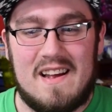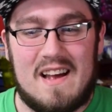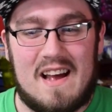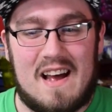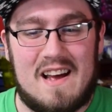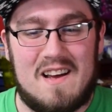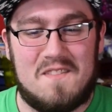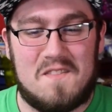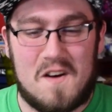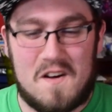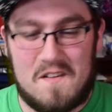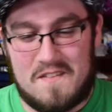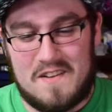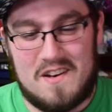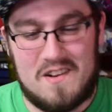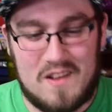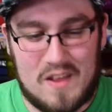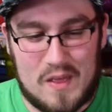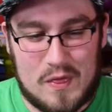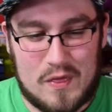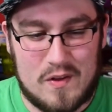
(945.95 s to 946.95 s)
I evolve
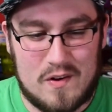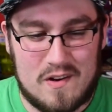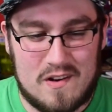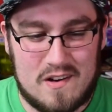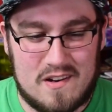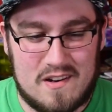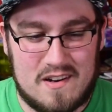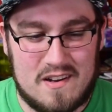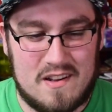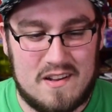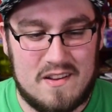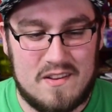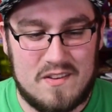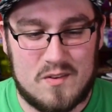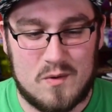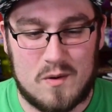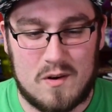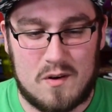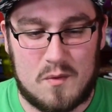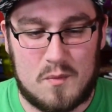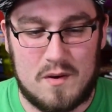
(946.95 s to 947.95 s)
into a third
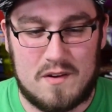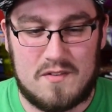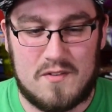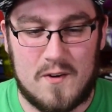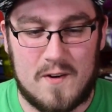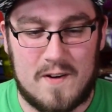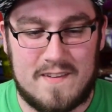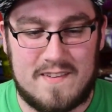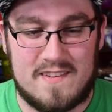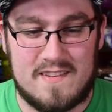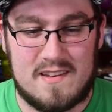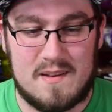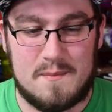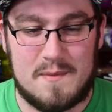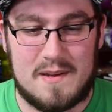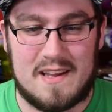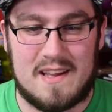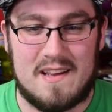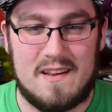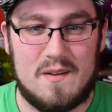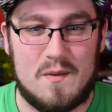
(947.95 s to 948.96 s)
Zork, which forces him to
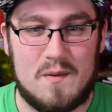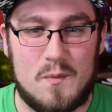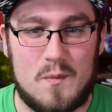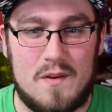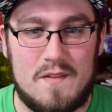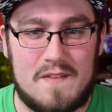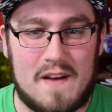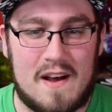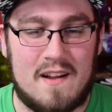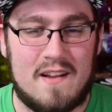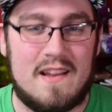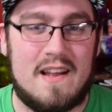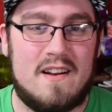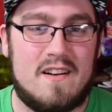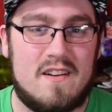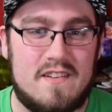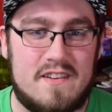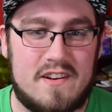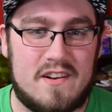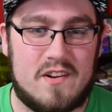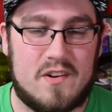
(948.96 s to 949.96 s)
get Weavile
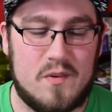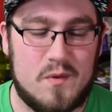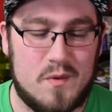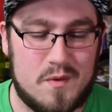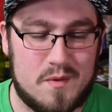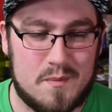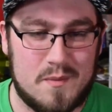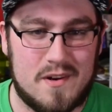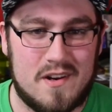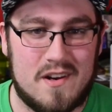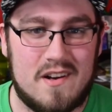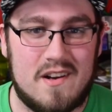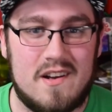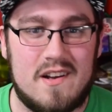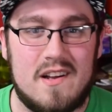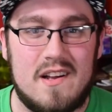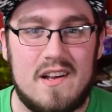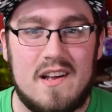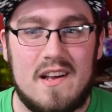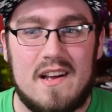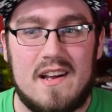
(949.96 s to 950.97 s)
Energy Guzma,
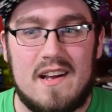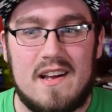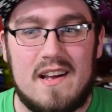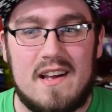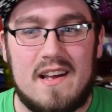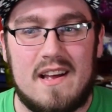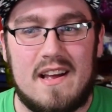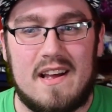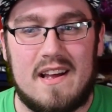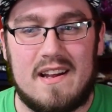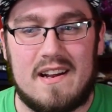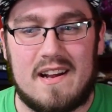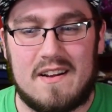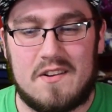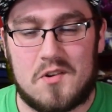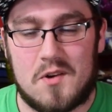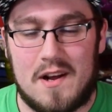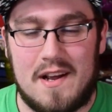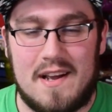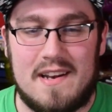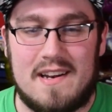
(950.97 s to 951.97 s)
and I
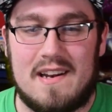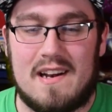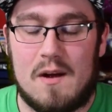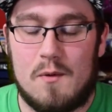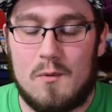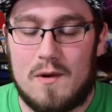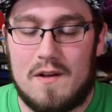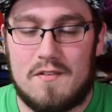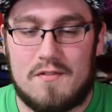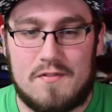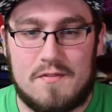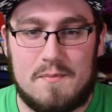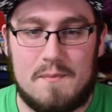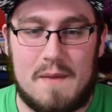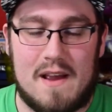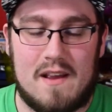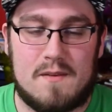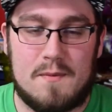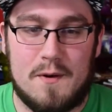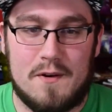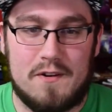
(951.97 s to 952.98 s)
trade, and I whiff
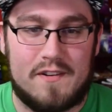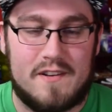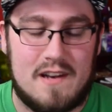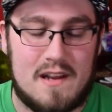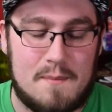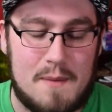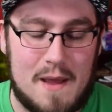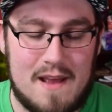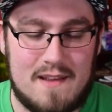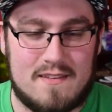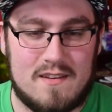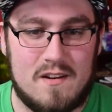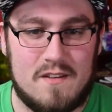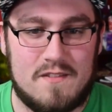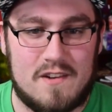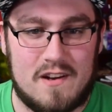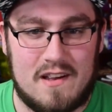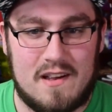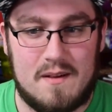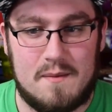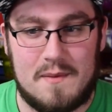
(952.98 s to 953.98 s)
max potion, and I pass it over
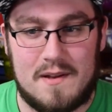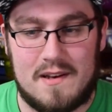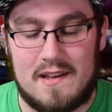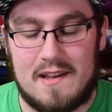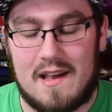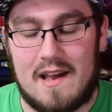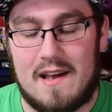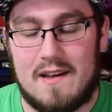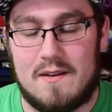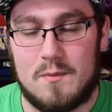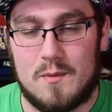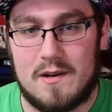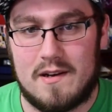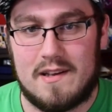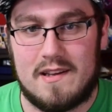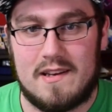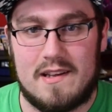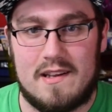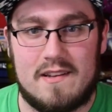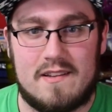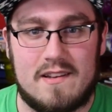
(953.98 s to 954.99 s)
to him, and he had what he
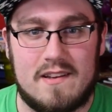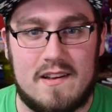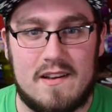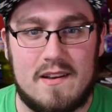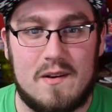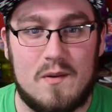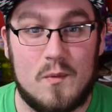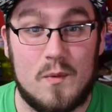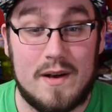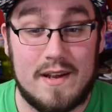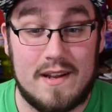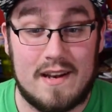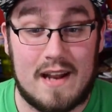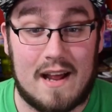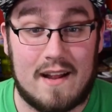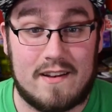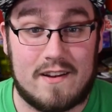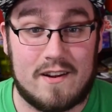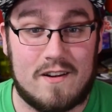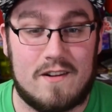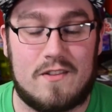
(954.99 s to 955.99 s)
need to win on
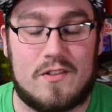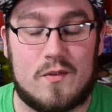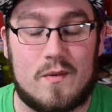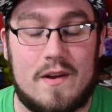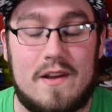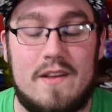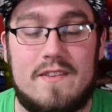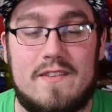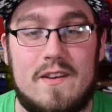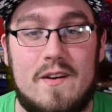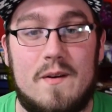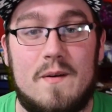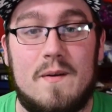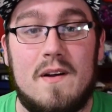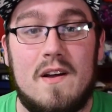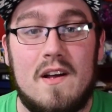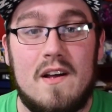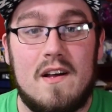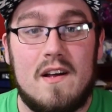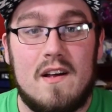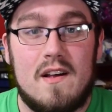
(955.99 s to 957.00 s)
turn 3, so
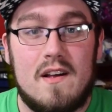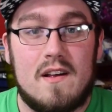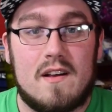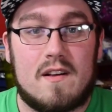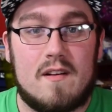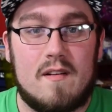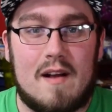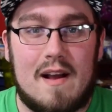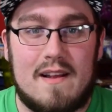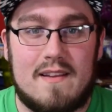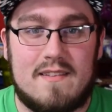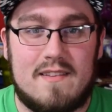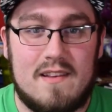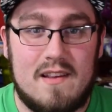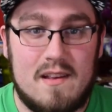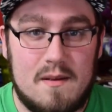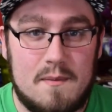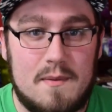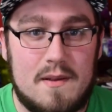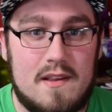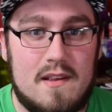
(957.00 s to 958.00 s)
congrats to
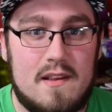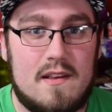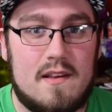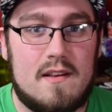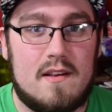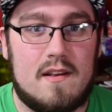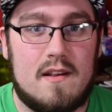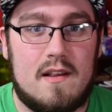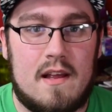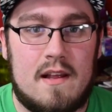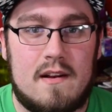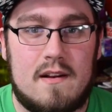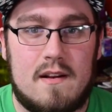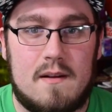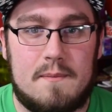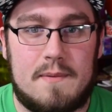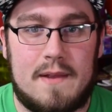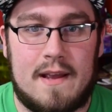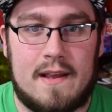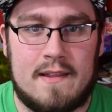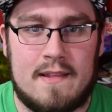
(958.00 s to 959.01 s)
him. He ended up
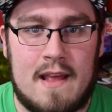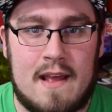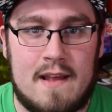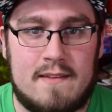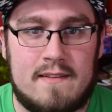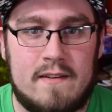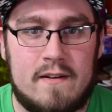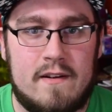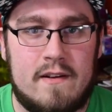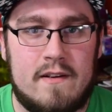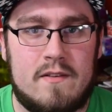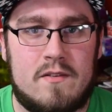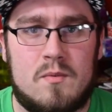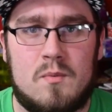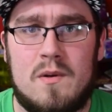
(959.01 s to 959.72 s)
taking that series.